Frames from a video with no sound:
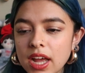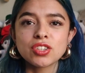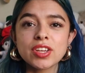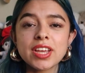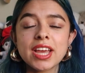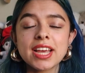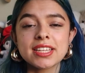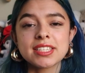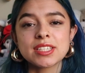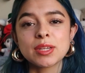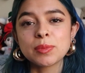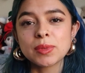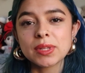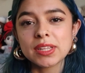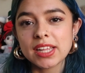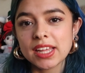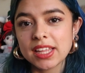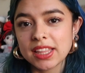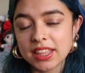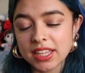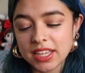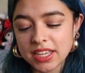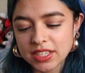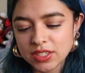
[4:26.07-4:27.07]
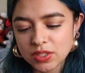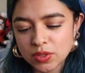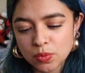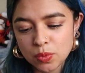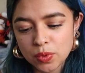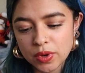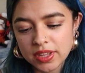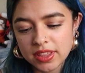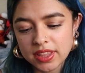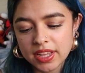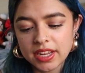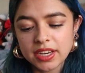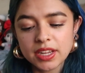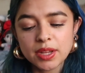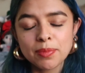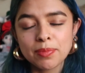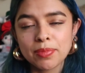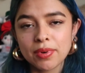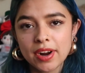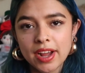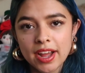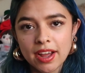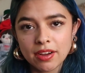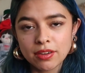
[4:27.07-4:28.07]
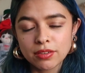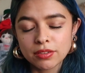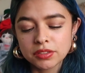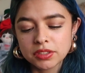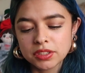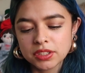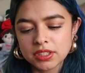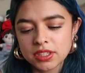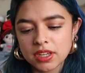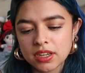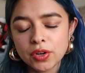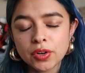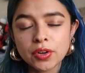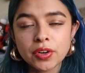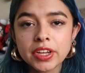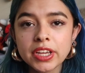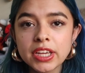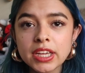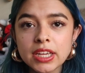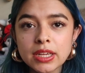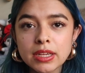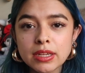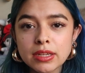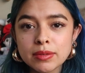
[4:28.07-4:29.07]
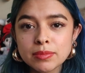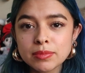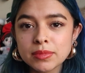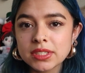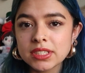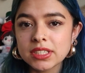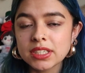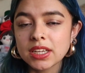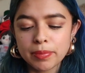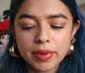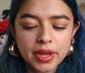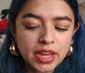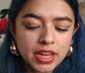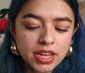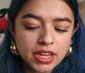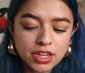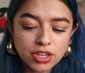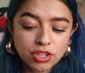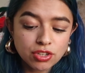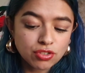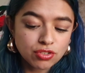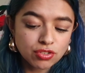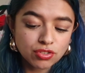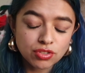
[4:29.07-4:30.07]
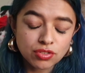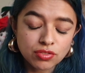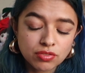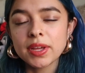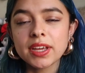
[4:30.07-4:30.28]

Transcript: So yeah, something like this with any browns, creams, beige.